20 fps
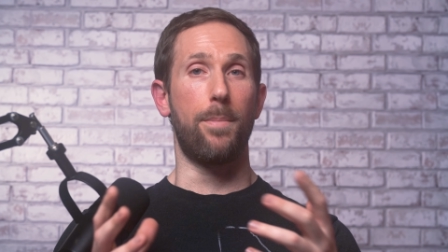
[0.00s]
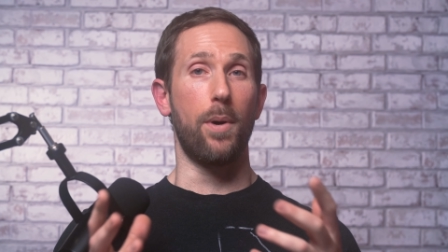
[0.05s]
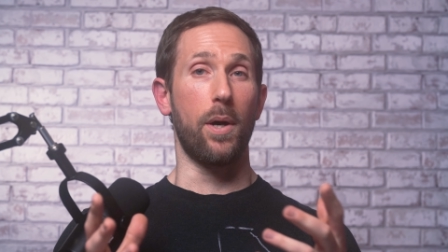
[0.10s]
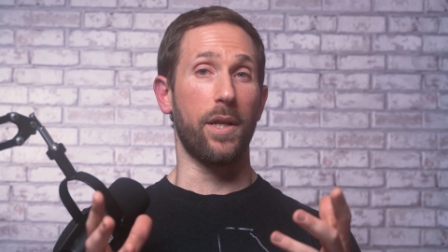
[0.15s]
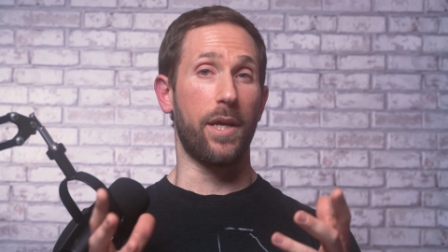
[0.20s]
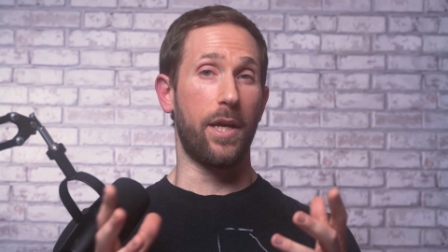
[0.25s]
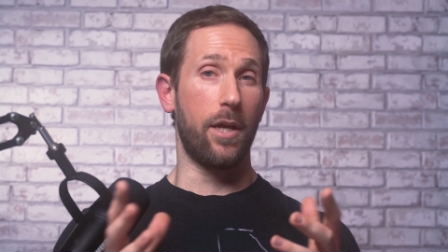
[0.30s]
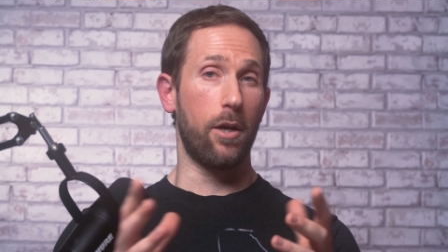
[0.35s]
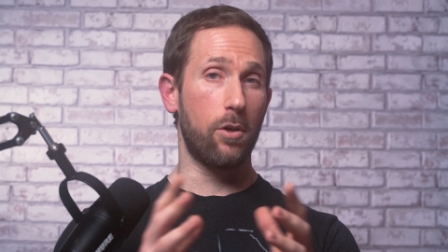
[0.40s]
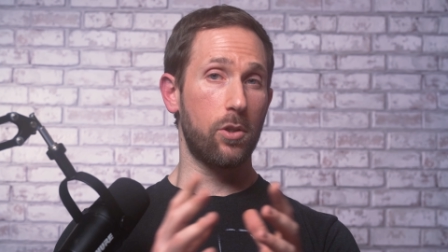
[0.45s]

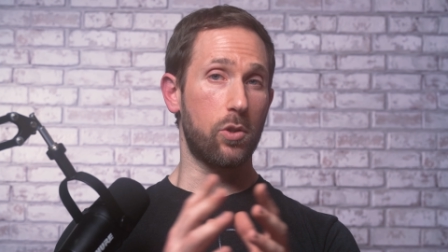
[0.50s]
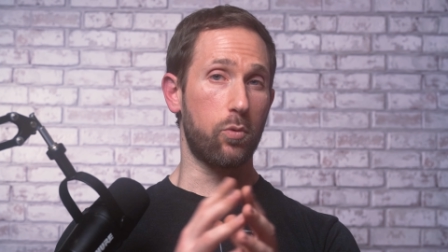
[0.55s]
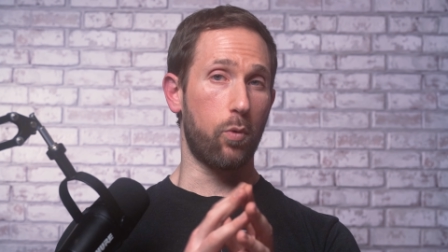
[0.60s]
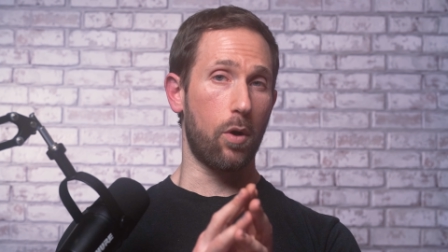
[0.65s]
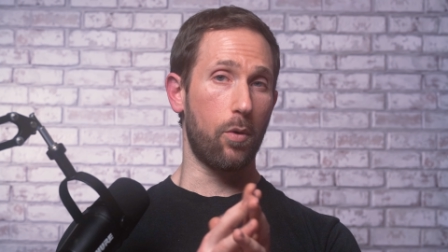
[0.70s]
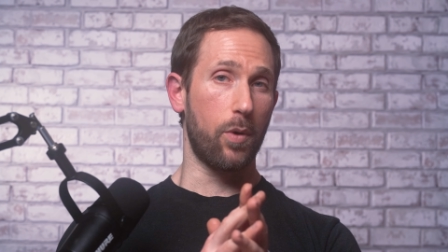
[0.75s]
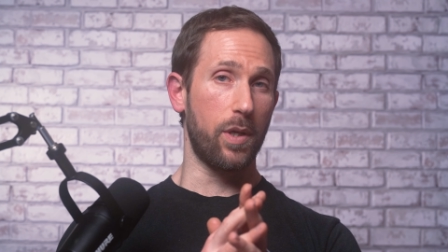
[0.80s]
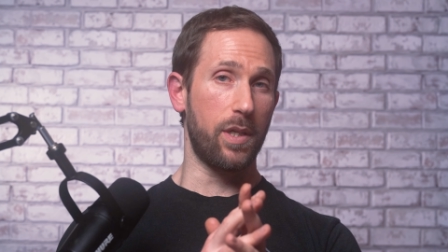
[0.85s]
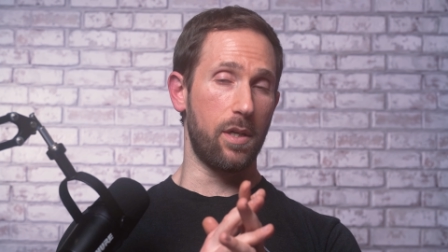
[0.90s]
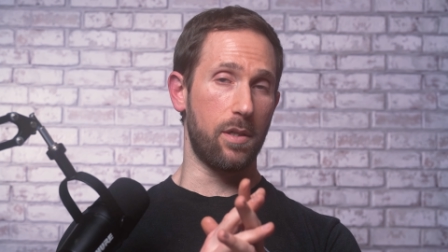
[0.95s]
But here's
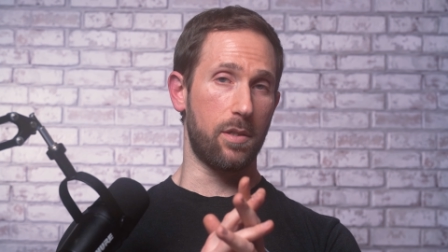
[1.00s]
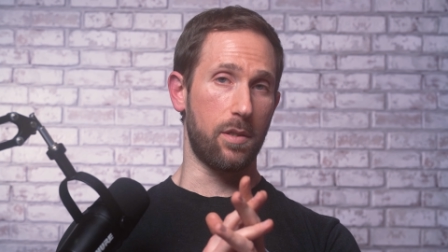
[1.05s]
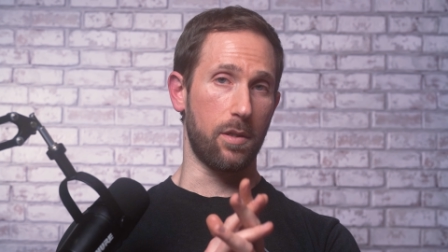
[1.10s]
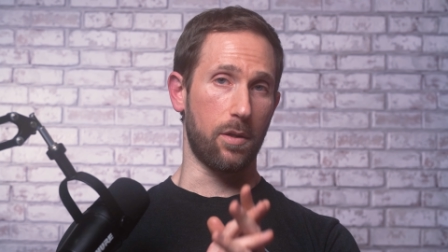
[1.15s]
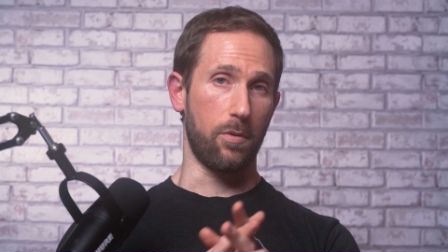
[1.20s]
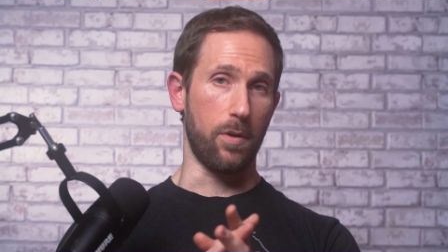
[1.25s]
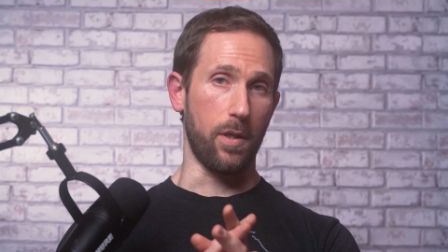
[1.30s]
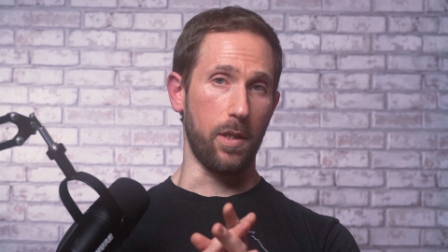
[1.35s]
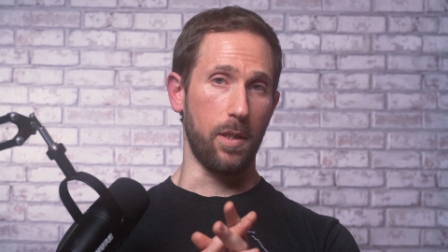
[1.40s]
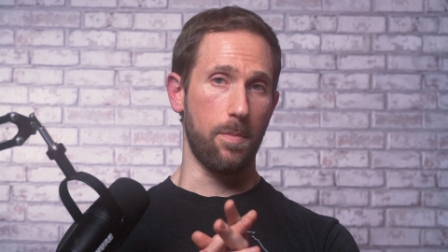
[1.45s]
where we
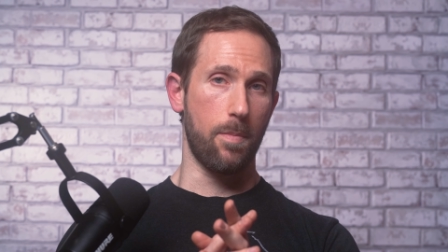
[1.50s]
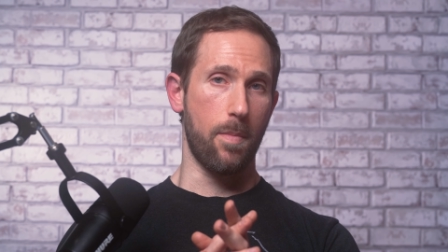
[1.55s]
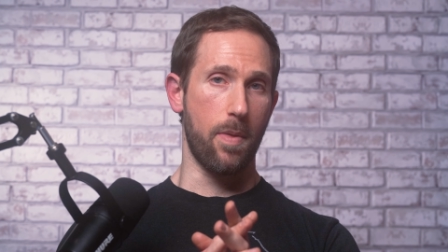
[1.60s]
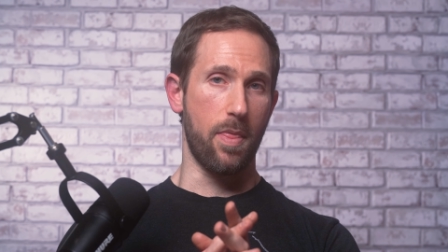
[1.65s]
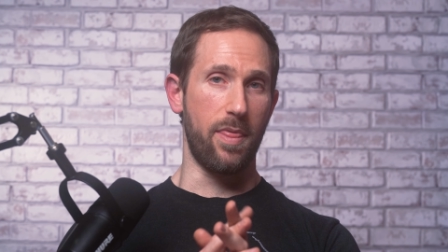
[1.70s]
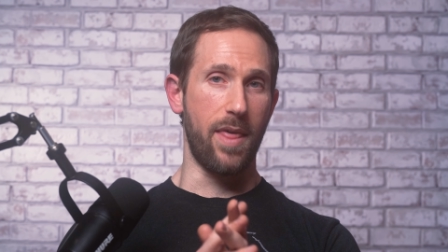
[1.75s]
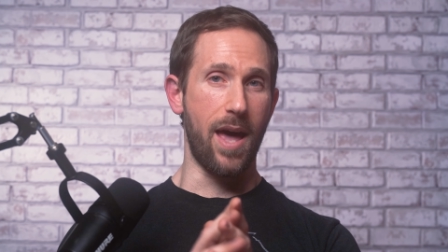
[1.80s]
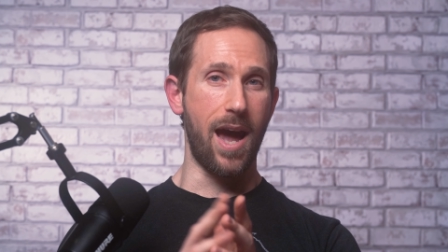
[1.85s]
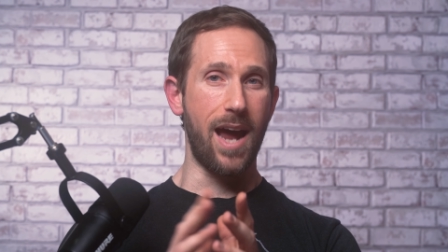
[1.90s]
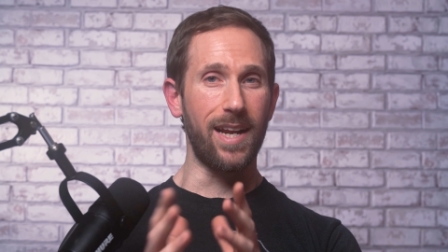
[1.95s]
disagree.
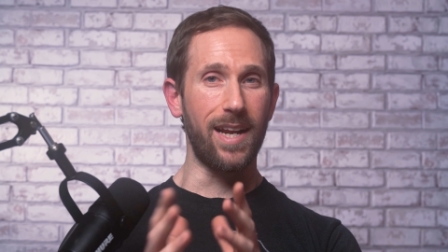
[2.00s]
That